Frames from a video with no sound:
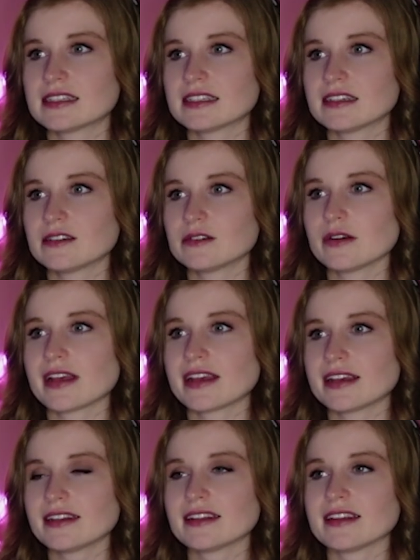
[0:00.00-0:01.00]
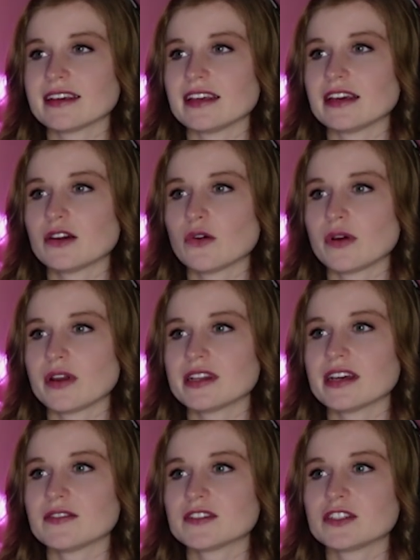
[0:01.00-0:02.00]
single-handedly going to
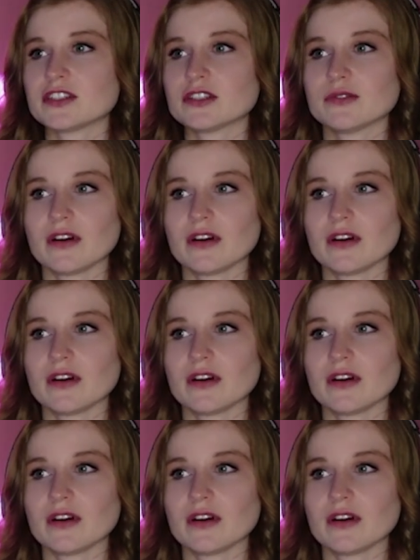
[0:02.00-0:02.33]
have to do